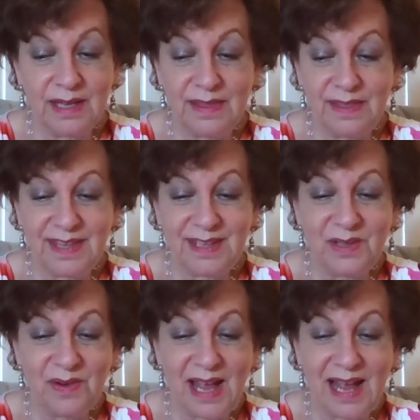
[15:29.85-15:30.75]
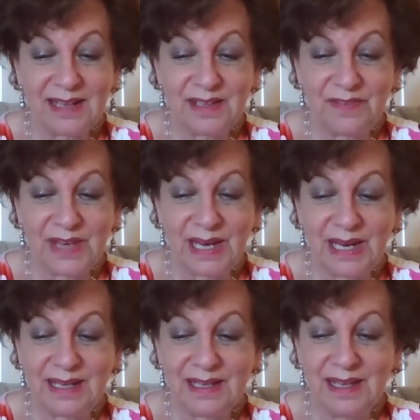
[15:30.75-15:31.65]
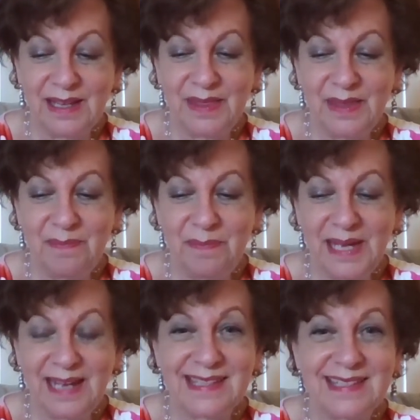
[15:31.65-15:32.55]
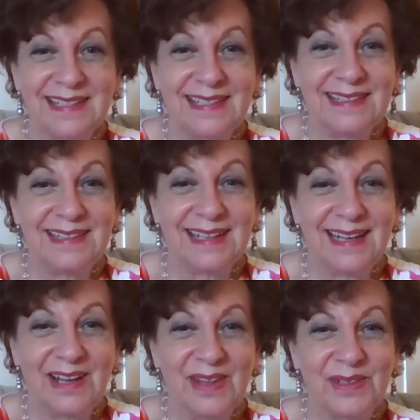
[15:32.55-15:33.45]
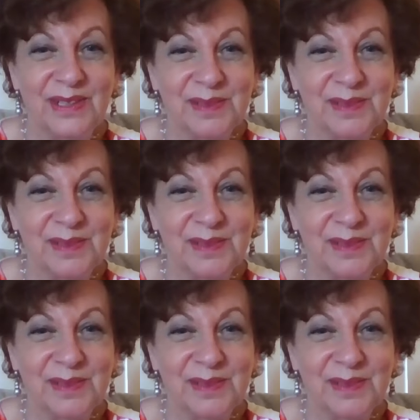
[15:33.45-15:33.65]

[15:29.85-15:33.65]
then you activate the best in the other.